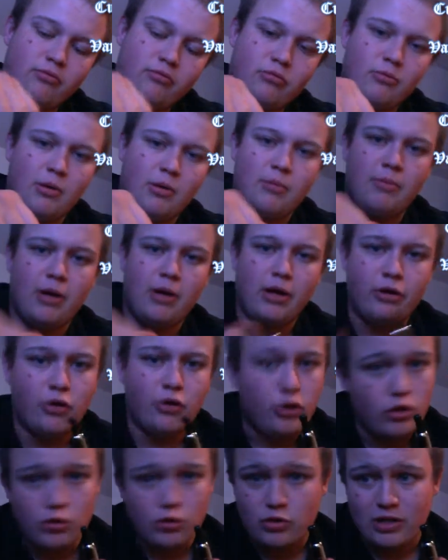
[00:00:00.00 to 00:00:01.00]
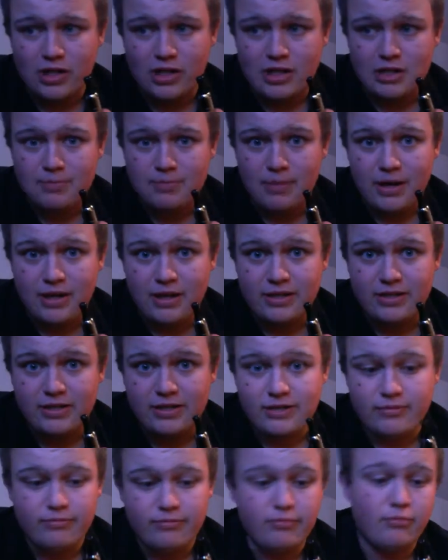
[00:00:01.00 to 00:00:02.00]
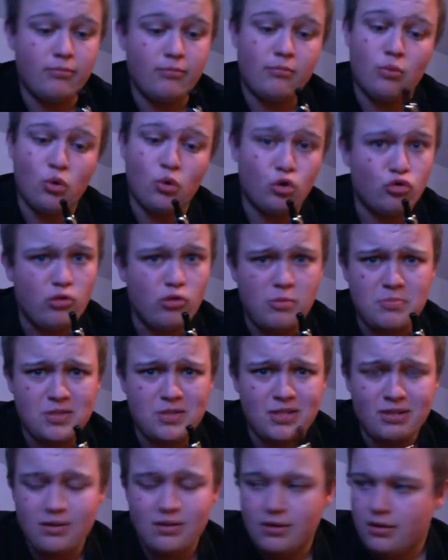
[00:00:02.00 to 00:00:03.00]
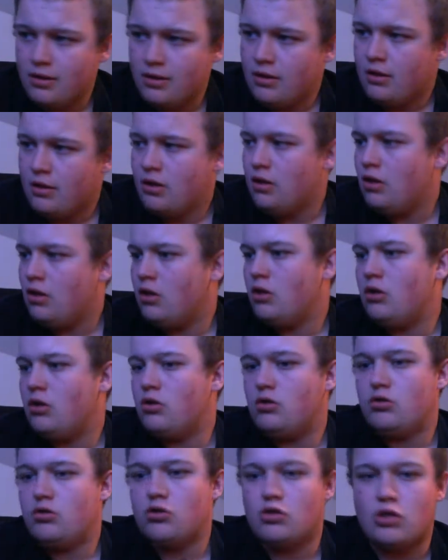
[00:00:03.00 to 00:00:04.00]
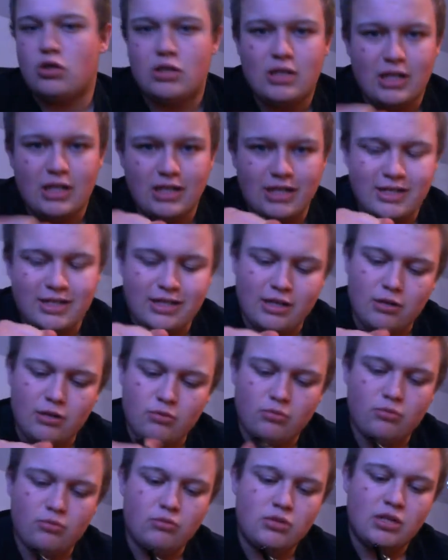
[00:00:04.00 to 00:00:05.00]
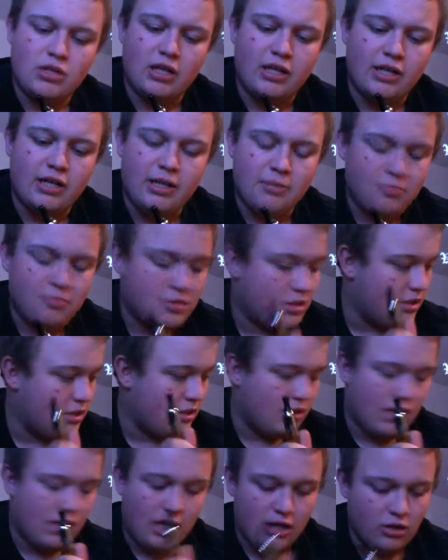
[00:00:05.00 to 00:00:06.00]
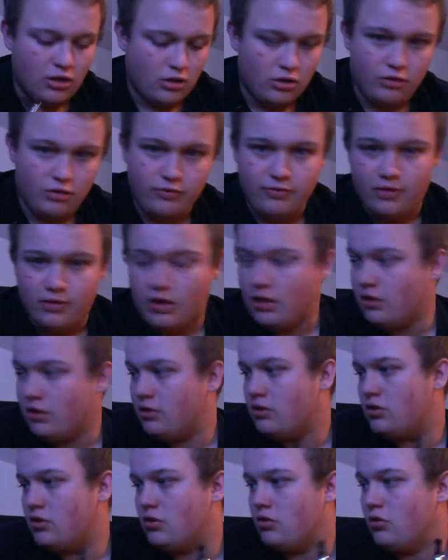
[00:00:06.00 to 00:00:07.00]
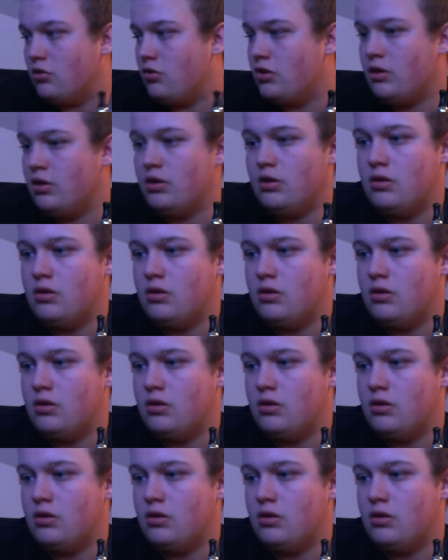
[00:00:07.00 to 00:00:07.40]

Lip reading: Remember, not using any spanners, more grips. Just to tighten it down till it nips, and there you are, you're fine, you're sorted.